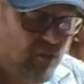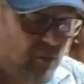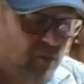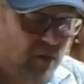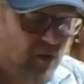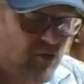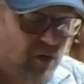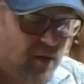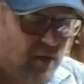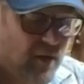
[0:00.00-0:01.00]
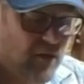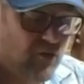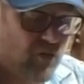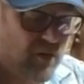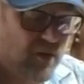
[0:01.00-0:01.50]
if you want to rehydrate it.
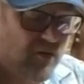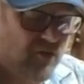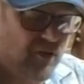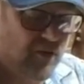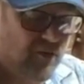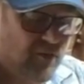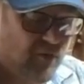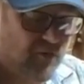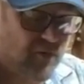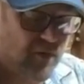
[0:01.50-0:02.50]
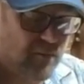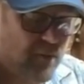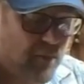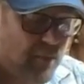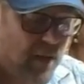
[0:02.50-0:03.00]
Dried yeast is emulsified and
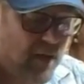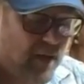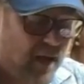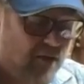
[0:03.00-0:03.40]
blah, blah, blah. It